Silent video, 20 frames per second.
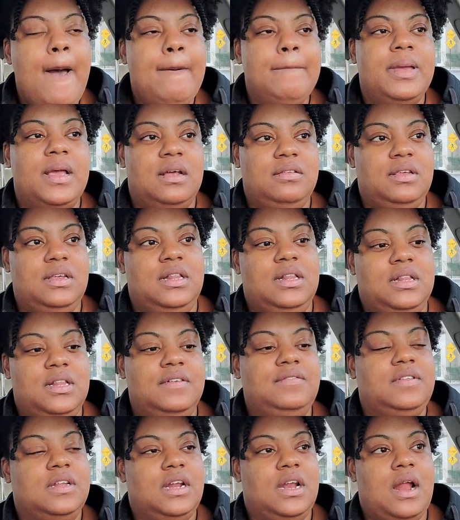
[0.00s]
because he
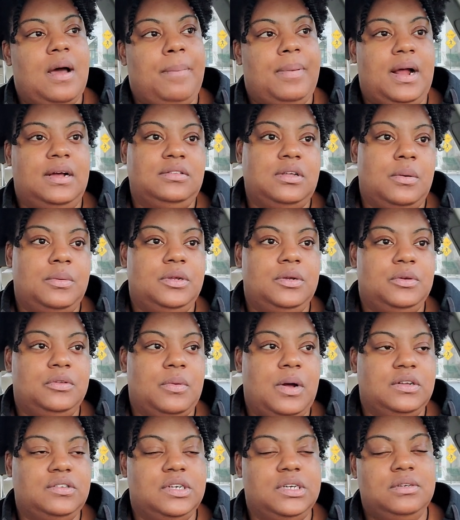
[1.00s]
lifted it up, and I saw what he was
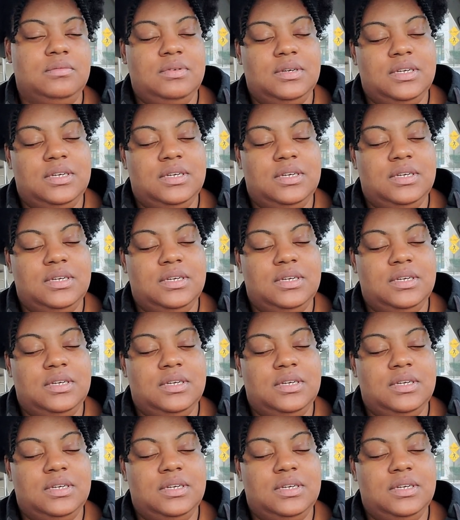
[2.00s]
watching.